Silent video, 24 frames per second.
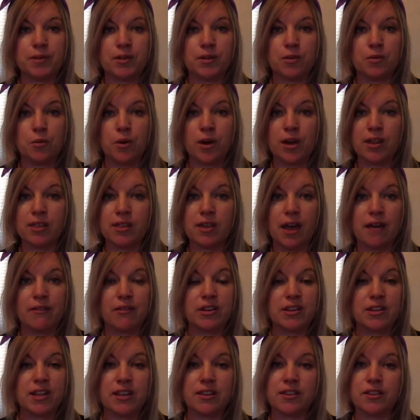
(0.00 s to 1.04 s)
with
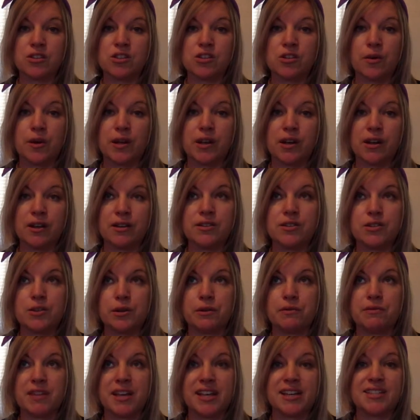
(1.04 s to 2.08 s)
everything that's going on. So
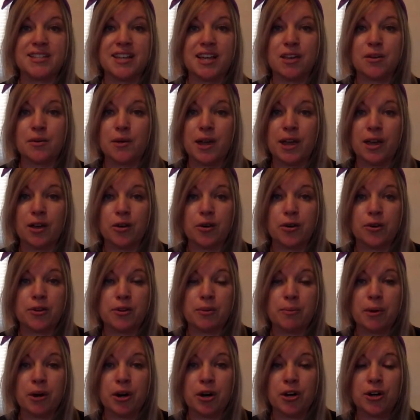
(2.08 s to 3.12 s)
if they say you can't go to the
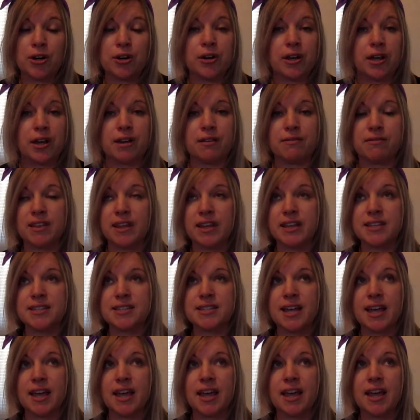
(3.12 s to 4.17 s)
park, and if they
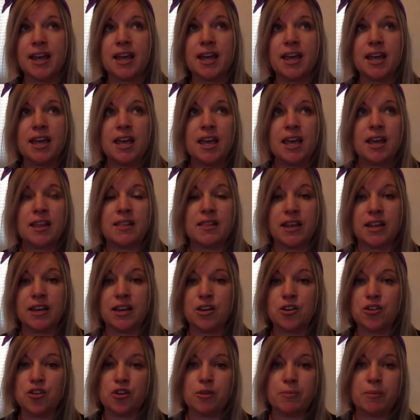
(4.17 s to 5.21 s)
say they need
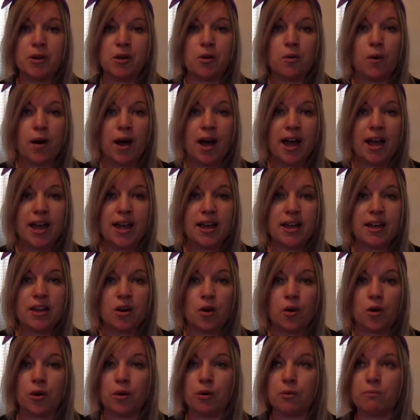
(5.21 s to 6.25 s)
you to be quiet
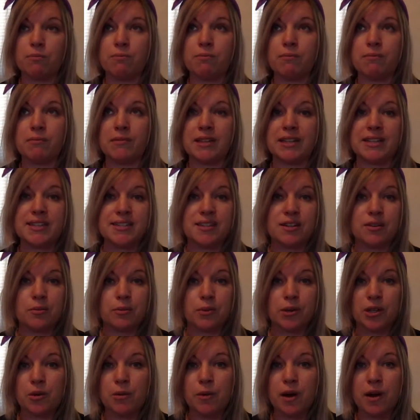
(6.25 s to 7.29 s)
or listen
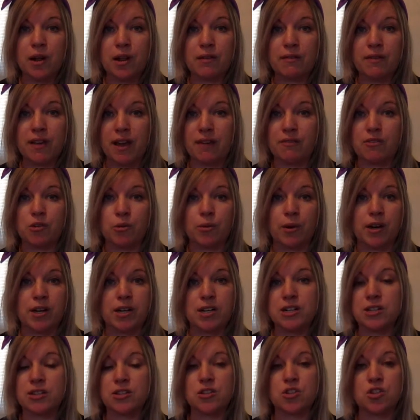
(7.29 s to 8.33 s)
really well, if they have to run
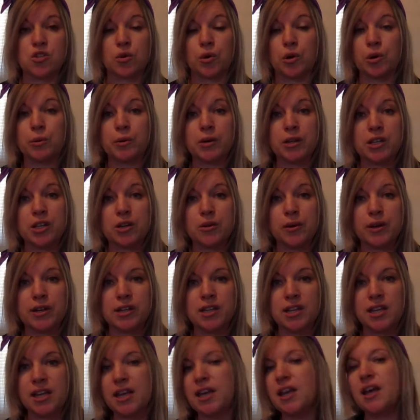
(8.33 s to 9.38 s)
into the store really
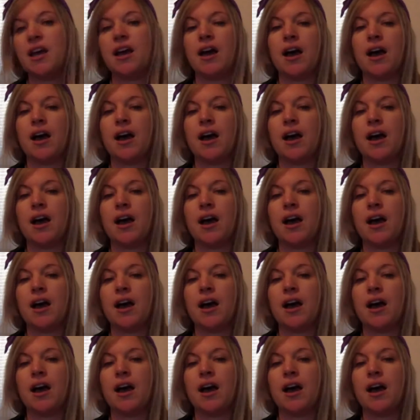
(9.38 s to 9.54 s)
quickly,